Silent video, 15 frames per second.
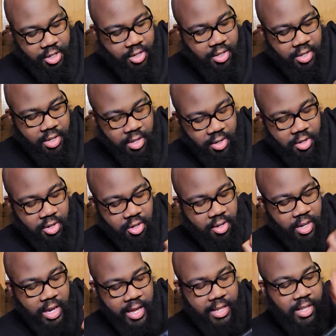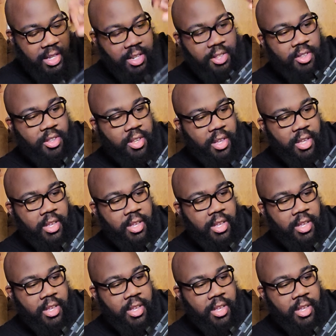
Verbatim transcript: just show you guys that it's